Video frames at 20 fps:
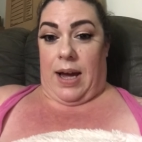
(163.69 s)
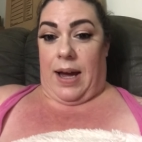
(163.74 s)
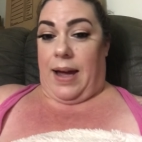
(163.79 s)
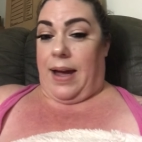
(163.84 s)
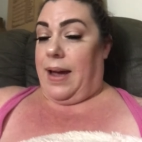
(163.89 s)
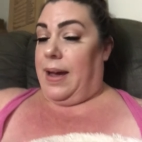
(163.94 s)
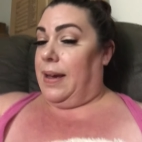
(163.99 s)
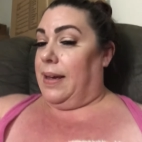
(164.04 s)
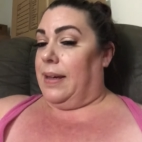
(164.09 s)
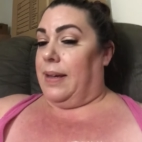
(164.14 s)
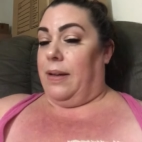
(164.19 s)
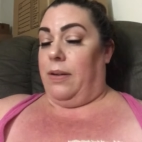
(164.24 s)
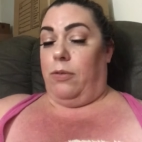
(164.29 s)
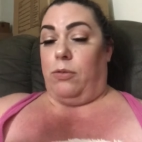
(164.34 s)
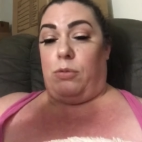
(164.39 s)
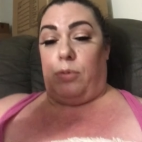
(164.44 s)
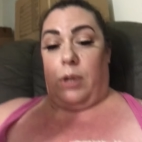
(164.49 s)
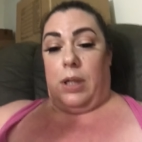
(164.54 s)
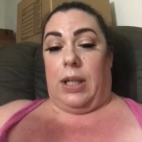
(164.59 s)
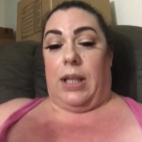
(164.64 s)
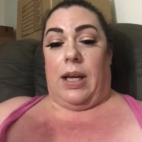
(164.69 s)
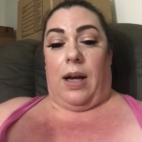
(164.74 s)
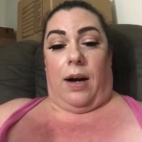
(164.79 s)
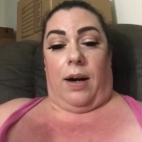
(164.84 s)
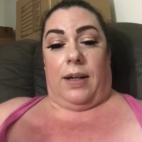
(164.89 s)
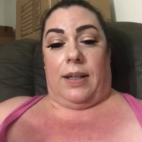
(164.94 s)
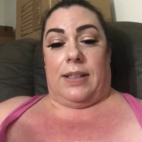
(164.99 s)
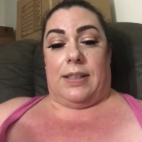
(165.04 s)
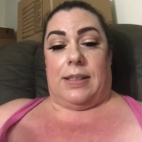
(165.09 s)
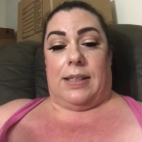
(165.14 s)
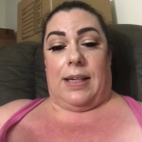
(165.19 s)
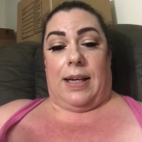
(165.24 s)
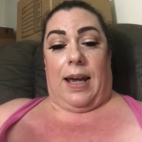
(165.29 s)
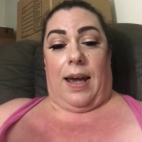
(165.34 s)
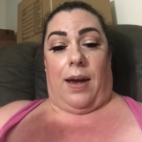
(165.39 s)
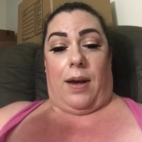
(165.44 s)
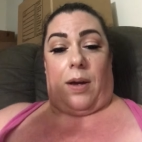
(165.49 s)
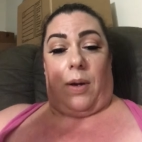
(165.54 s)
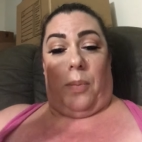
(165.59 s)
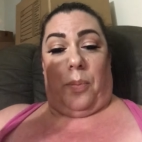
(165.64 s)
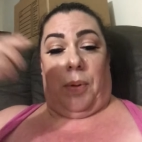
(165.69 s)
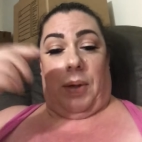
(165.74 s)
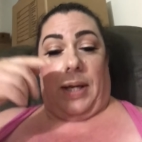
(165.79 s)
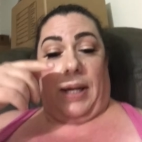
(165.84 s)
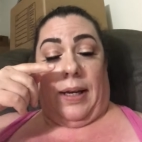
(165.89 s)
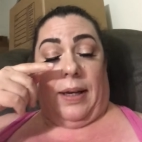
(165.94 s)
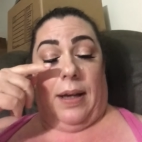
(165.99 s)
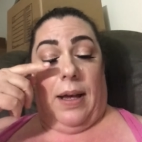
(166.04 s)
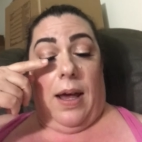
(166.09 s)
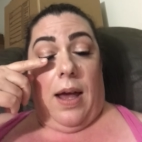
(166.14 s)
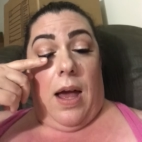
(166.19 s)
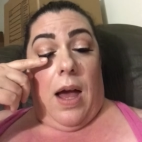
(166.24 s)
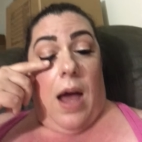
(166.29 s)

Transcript: I really honestly can't complain.